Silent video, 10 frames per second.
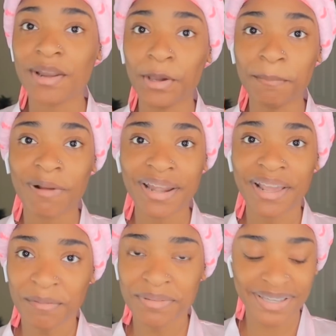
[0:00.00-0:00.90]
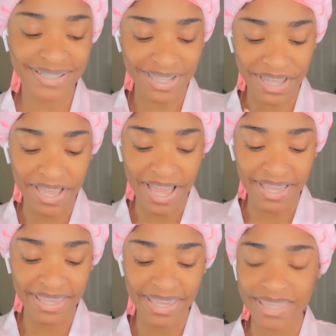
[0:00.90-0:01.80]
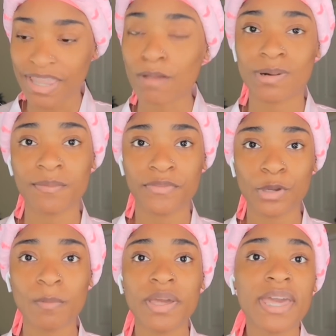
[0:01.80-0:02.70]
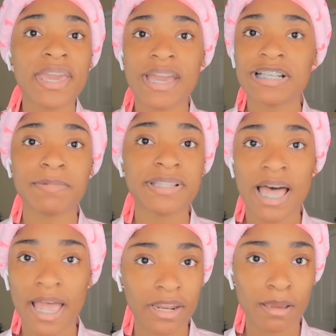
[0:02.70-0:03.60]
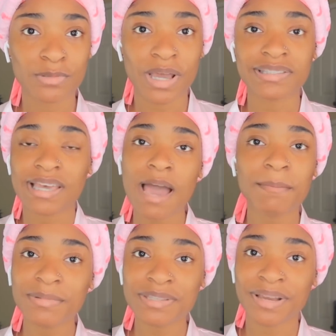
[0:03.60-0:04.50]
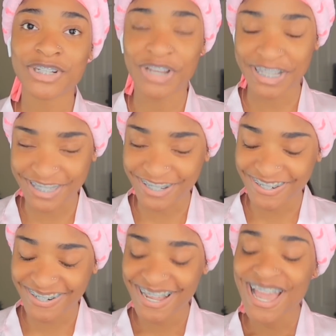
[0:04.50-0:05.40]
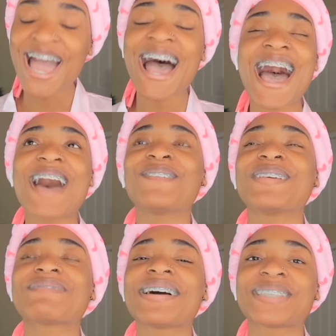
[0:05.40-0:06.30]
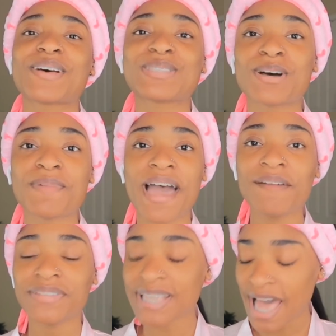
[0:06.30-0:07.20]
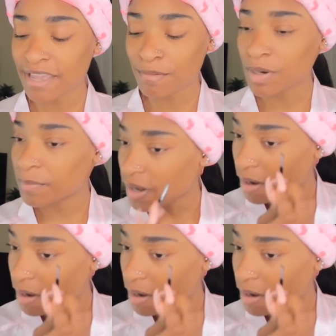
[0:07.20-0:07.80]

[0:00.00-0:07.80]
up right now because, like, I can't, like, when I'm filmed, he has to be tied up. So I tie him up to my dresser. I know this might sound so bad. I have to tie him up, y'all,